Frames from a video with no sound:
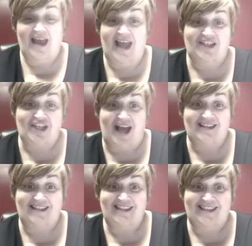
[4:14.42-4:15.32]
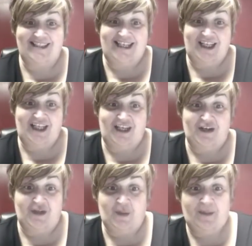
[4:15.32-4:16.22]
Hey Jocelyn, sitting here
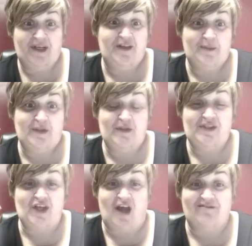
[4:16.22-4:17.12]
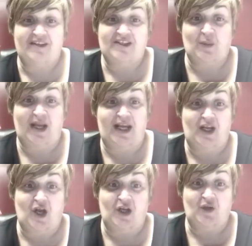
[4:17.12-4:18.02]
in the Women of the Moose office waiting
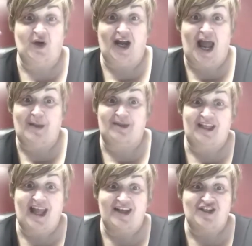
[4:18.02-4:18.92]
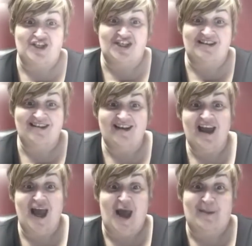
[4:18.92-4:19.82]
on your application.
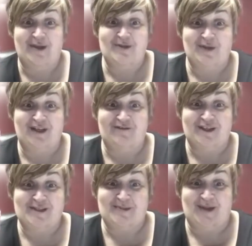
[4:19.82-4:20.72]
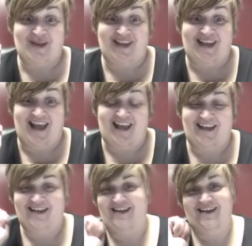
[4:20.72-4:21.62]
Happy 21st birthday.
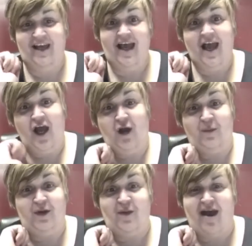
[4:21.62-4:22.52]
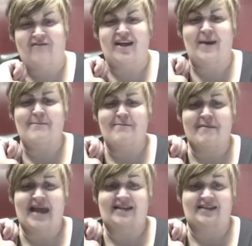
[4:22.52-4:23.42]
Hope you have an
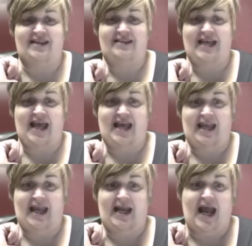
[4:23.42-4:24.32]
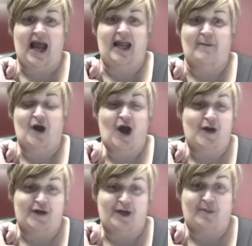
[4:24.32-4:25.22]
amazing day, and I am
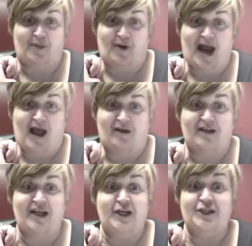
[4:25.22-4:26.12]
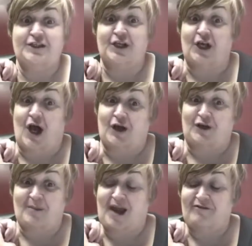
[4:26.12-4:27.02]
honored and proud to call you
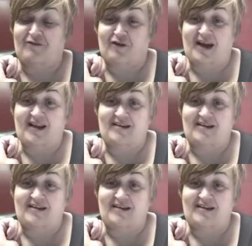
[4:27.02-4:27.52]
my friend.